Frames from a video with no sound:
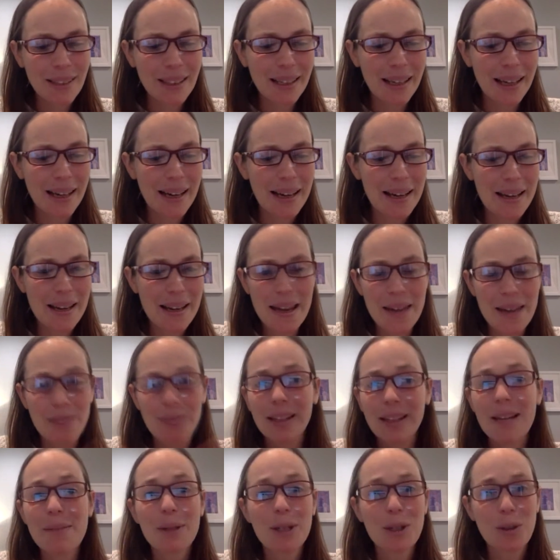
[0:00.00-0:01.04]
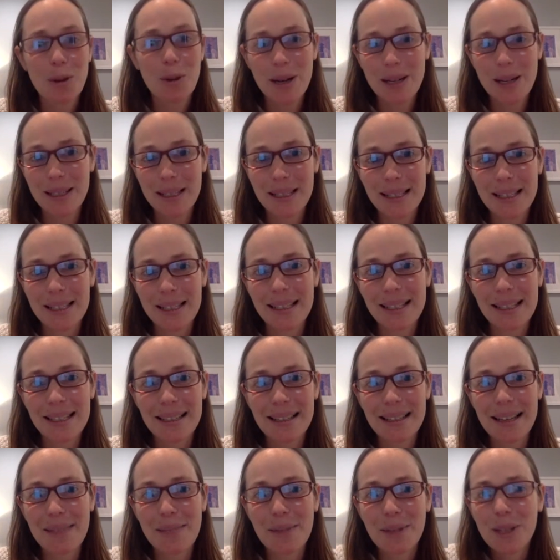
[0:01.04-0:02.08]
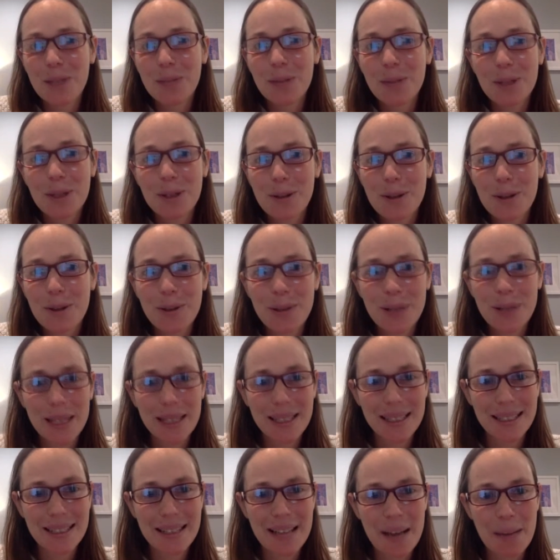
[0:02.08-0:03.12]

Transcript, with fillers: uh, inflammatory diseases like multiple sclerosis.